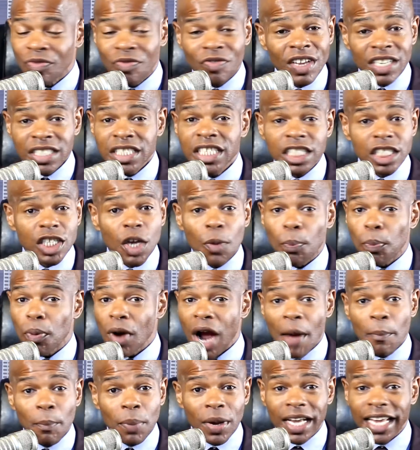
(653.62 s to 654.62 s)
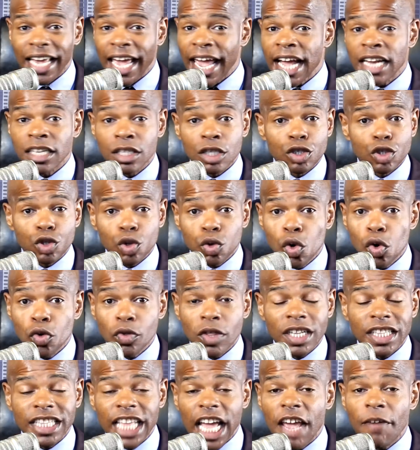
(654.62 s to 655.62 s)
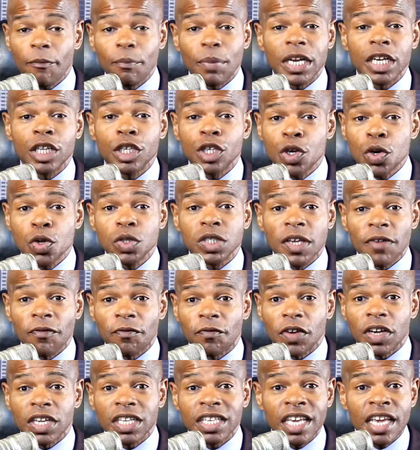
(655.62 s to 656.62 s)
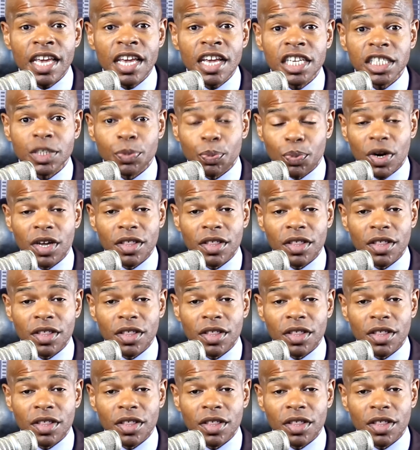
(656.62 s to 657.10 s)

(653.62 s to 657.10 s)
This is a propaganda tool that they've been using for years,